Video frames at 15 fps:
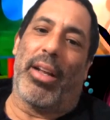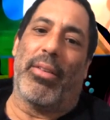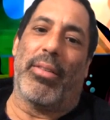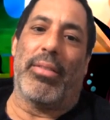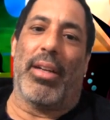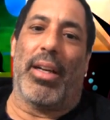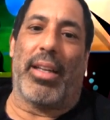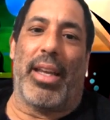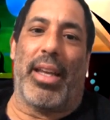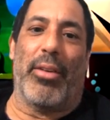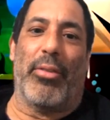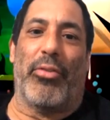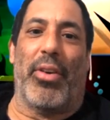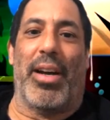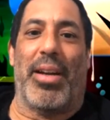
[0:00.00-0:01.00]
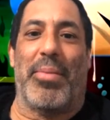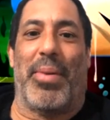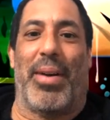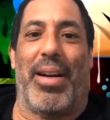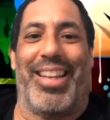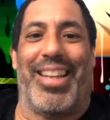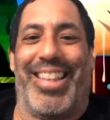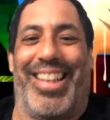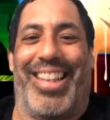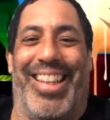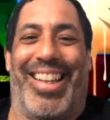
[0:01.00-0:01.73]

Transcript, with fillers: I can't find mine.